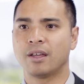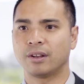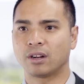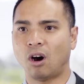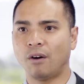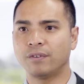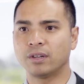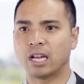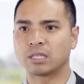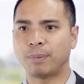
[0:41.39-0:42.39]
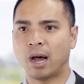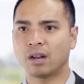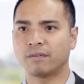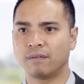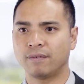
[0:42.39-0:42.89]
that are offered as
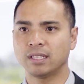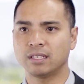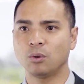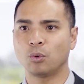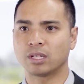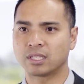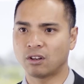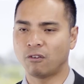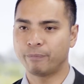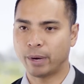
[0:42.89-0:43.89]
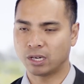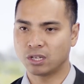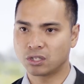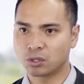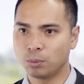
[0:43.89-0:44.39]
part of investing with a
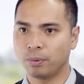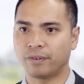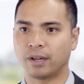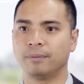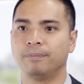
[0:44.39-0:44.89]
self-managed super fund.